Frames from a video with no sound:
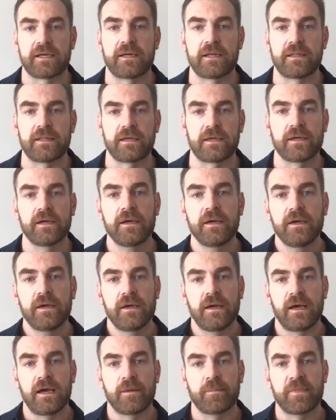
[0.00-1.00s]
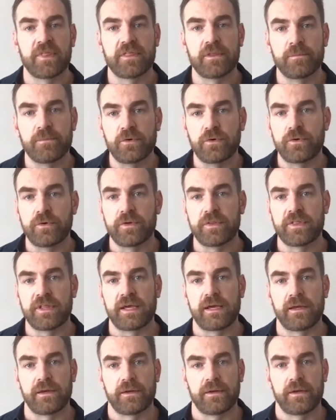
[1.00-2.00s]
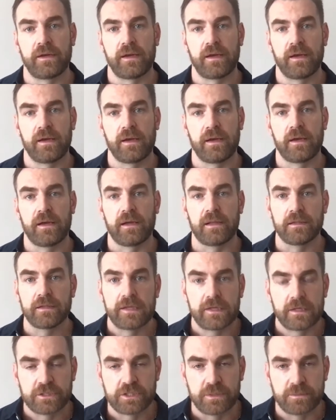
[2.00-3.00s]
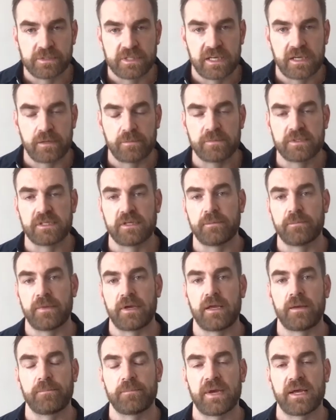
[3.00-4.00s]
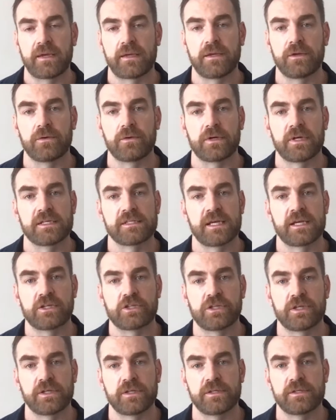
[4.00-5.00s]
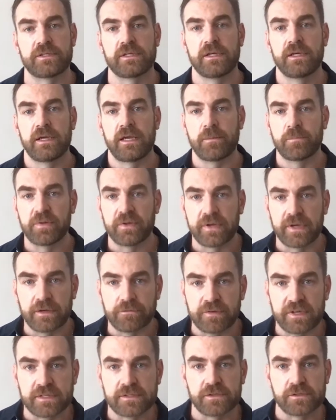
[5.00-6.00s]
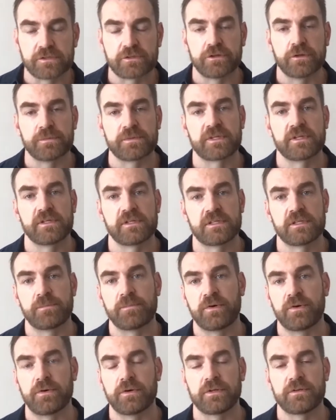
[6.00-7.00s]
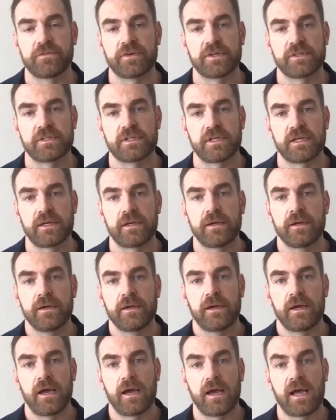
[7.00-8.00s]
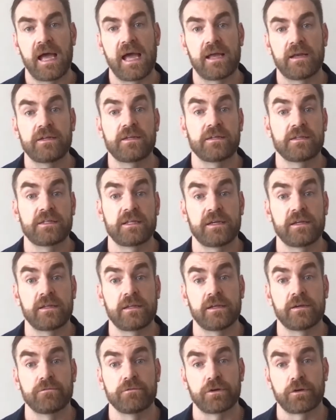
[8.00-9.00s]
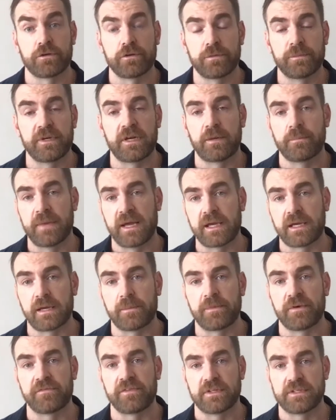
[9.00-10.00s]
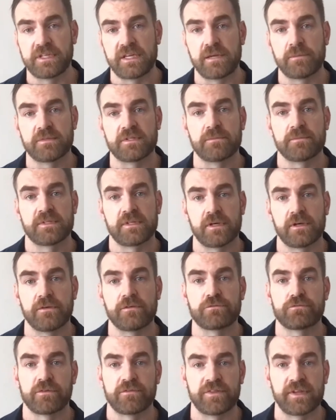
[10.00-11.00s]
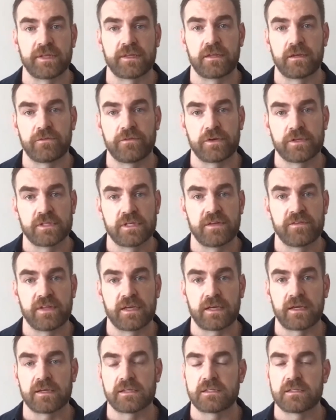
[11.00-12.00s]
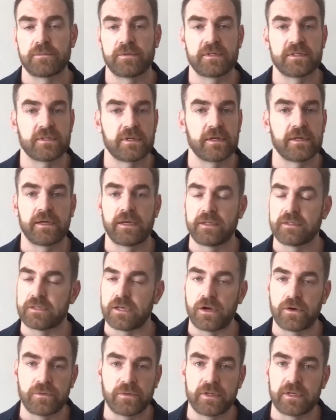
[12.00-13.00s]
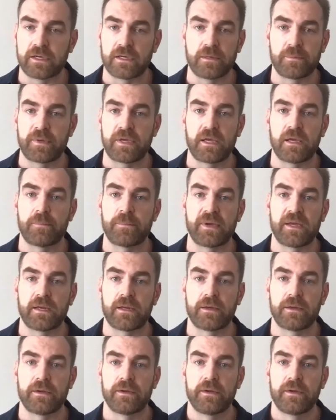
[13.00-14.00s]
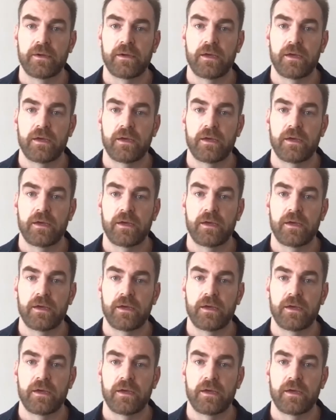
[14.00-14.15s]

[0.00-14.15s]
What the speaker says: And I think the more that leadership teams in banking organizations, employee resource groups can support diversity, and indeed the recruitment and makeup of the teams themselves reflect the diversity of their customers, it's only going to be a better,